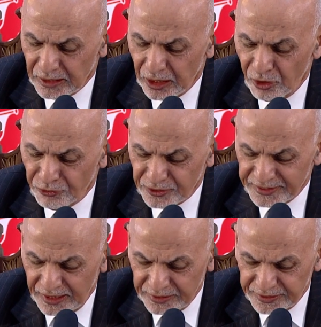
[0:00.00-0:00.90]
of
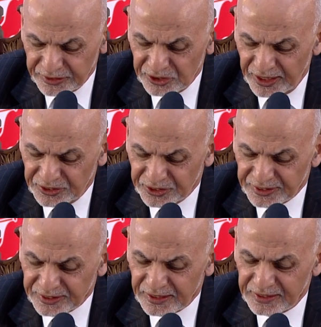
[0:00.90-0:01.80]
resulting
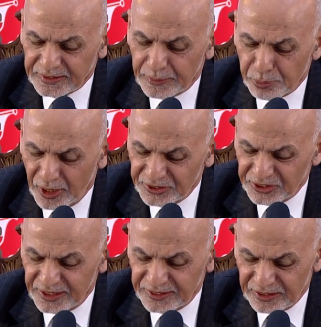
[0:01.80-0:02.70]
changes in supply
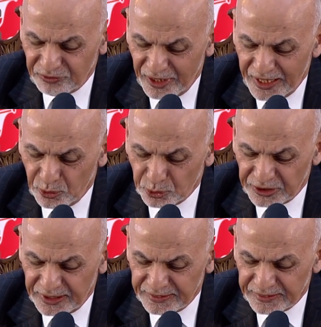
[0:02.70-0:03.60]
chains and value
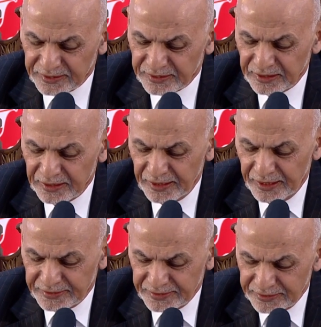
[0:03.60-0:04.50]
chains,
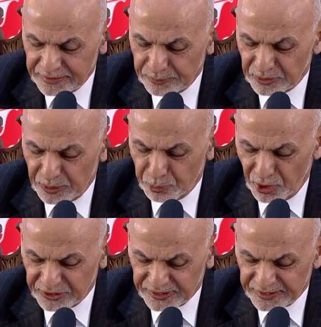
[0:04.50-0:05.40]
in systems and
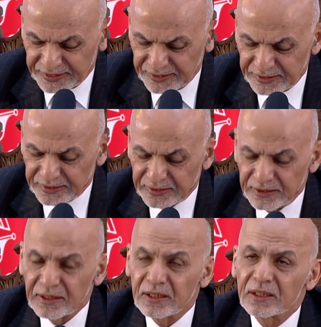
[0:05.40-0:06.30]
processes,
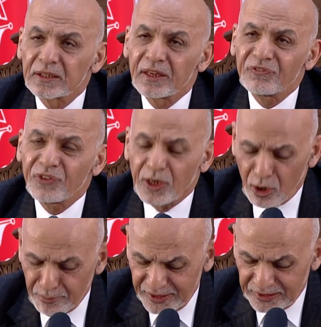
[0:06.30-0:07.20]
the
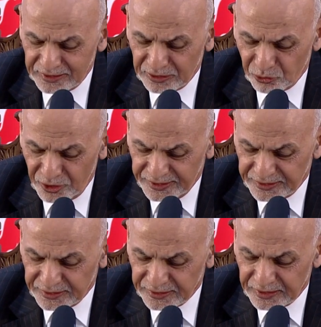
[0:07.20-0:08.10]
phenomenal
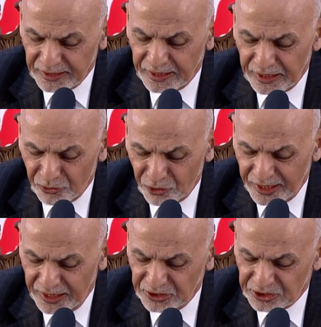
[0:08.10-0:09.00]
increase in
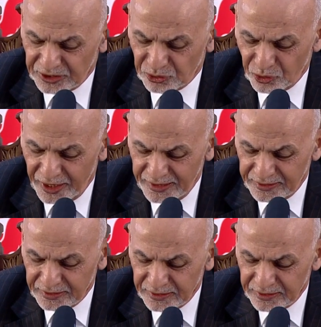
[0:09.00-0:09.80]
intra-Asian trade,